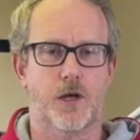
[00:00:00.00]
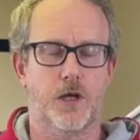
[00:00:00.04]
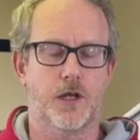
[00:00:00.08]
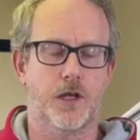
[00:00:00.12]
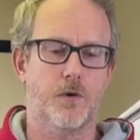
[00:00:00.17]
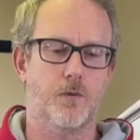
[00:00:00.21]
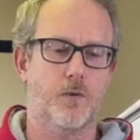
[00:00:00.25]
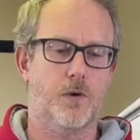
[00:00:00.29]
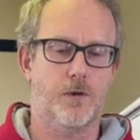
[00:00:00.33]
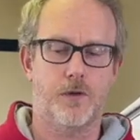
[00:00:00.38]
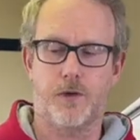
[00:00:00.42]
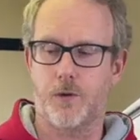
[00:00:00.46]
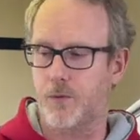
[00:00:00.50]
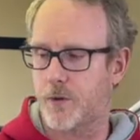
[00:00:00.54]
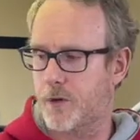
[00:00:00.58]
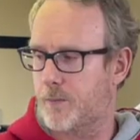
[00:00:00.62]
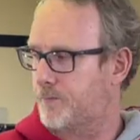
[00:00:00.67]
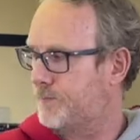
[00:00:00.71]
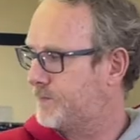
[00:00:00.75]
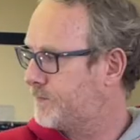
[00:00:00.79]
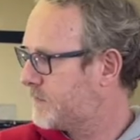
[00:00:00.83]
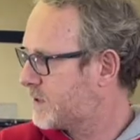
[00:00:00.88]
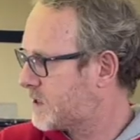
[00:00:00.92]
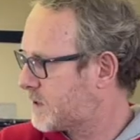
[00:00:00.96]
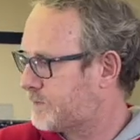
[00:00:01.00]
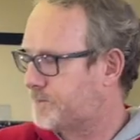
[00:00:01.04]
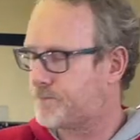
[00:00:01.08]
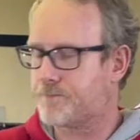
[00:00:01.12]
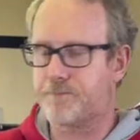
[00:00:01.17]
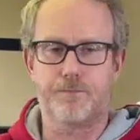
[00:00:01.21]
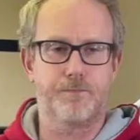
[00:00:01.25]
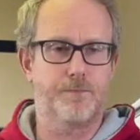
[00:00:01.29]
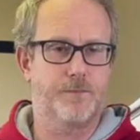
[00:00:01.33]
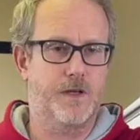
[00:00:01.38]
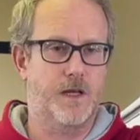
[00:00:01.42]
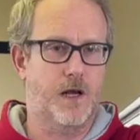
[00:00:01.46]
You want
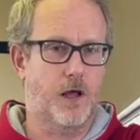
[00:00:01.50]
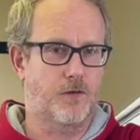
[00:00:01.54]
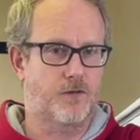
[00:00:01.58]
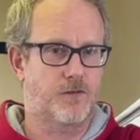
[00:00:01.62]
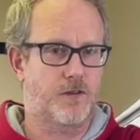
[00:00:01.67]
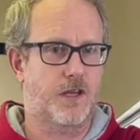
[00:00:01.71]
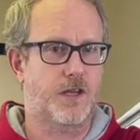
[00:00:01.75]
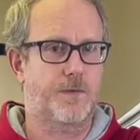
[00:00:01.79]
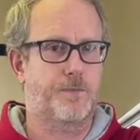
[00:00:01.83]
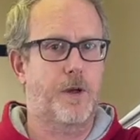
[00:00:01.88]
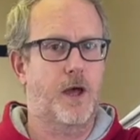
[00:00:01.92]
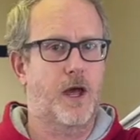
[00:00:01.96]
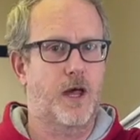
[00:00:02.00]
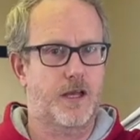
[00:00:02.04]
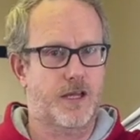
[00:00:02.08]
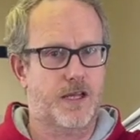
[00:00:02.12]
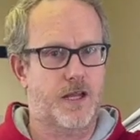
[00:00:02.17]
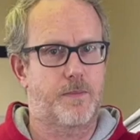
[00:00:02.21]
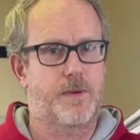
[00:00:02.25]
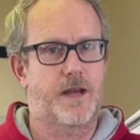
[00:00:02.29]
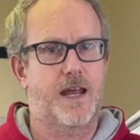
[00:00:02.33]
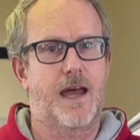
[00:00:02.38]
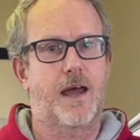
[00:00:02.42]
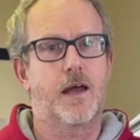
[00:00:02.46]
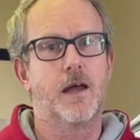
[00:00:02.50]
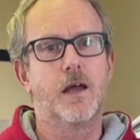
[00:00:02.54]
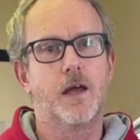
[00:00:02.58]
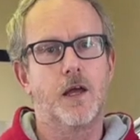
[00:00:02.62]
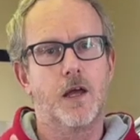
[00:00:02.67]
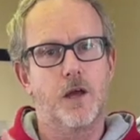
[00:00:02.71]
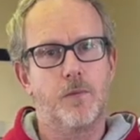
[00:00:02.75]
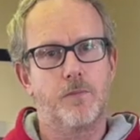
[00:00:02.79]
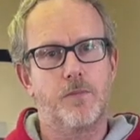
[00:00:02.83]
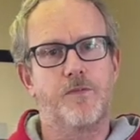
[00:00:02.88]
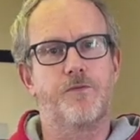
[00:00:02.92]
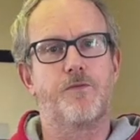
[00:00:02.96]
to, disperse some of that
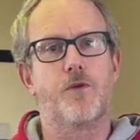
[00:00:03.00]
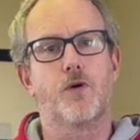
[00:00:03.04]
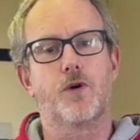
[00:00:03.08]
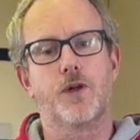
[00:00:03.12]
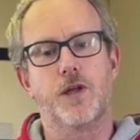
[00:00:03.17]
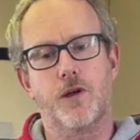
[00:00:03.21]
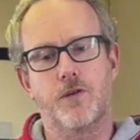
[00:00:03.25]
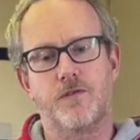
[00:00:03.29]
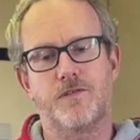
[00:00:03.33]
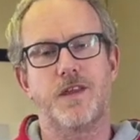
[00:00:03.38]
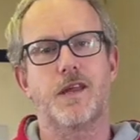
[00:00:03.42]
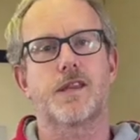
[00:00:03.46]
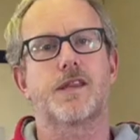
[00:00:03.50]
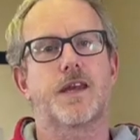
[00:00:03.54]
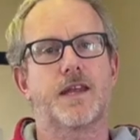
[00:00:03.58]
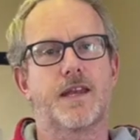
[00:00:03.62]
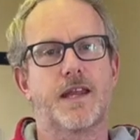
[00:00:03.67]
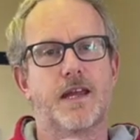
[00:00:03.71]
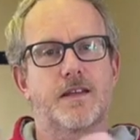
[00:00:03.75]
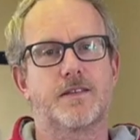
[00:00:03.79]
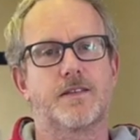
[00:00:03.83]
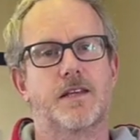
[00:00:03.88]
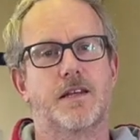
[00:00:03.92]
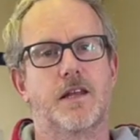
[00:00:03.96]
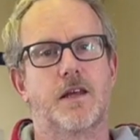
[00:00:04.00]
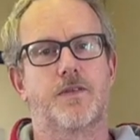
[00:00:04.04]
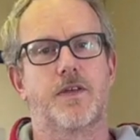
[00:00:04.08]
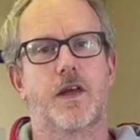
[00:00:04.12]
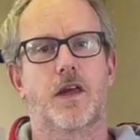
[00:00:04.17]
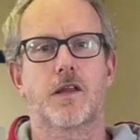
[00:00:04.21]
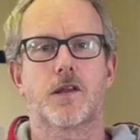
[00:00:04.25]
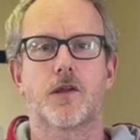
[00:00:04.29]
before you disconnect anything.